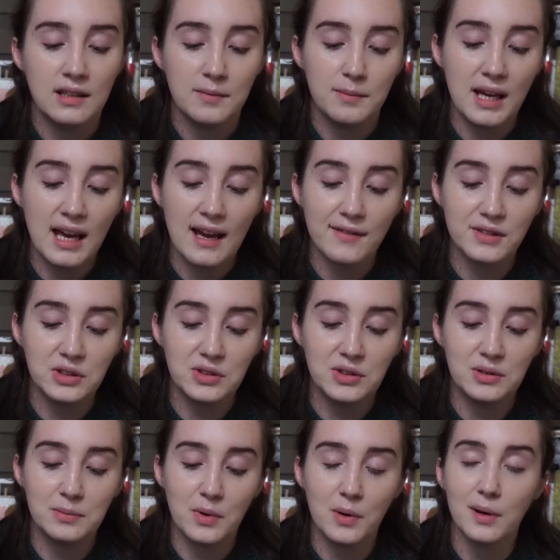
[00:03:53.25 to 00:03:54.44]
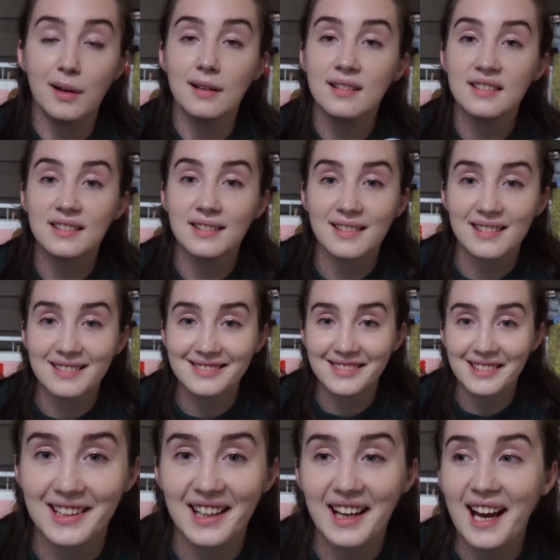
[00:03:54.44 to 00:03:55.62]
May have to do more.
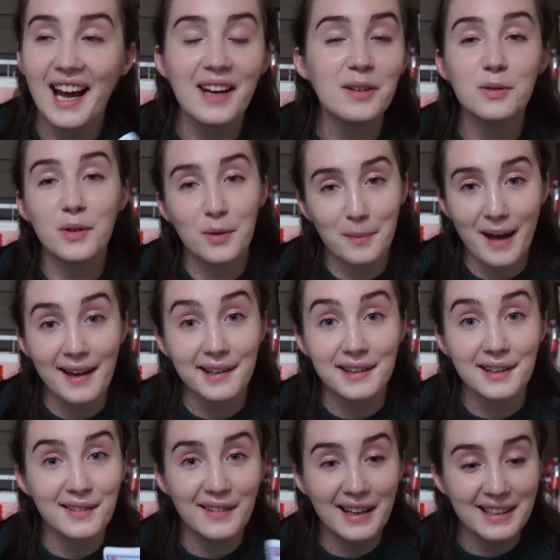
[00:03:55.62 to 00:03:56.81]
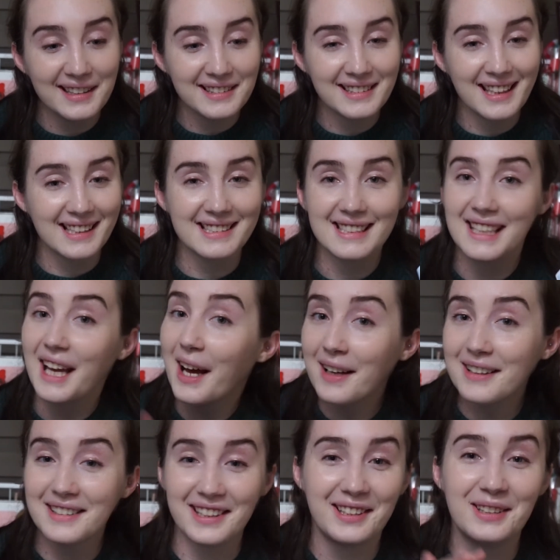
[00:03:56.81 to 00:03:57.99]
I don't know math, alright? That's
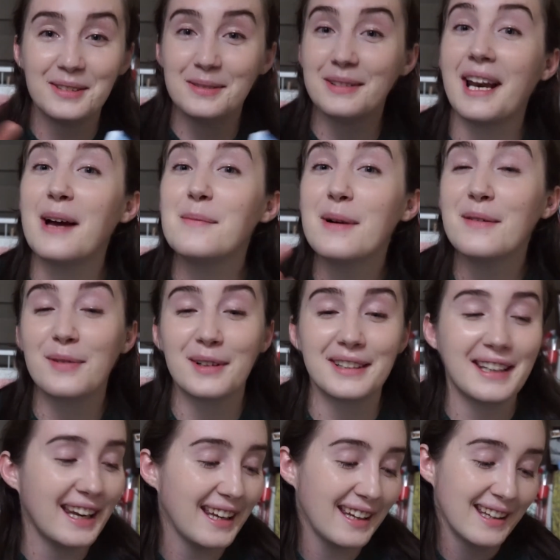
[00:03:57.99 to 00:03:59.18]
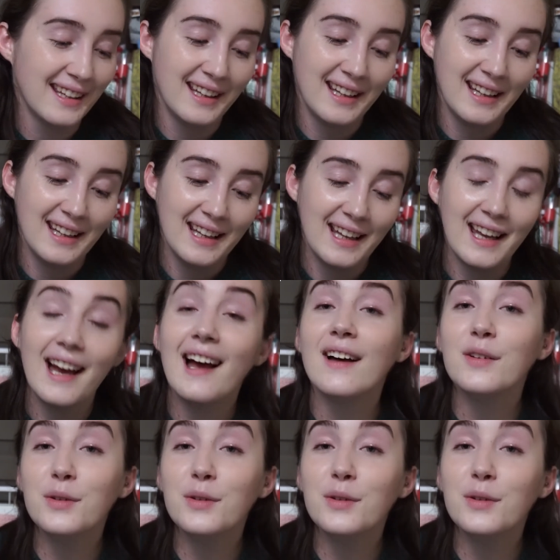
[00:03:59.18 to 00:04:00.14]
not my forte. I'll